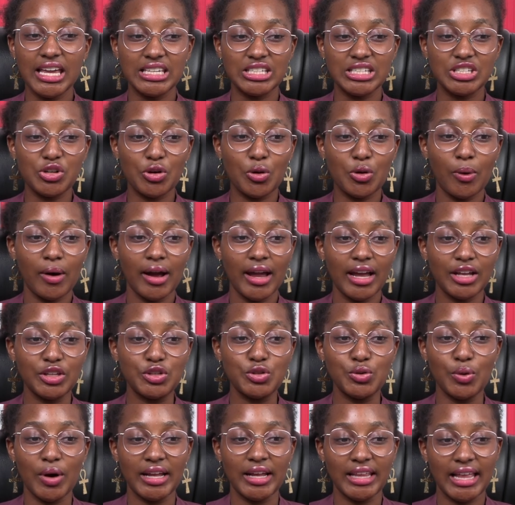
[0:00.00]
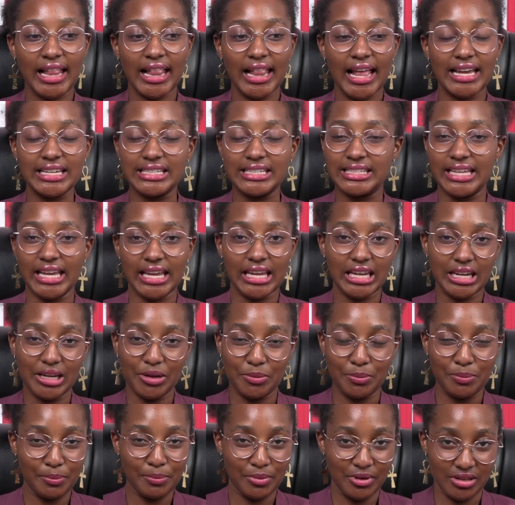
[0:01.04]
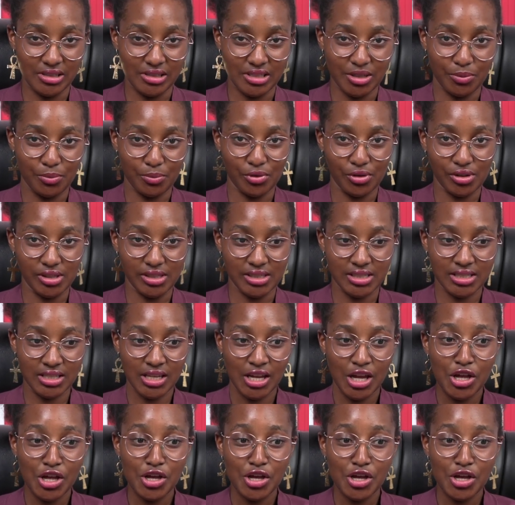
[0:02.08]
is required to analyze the key principles.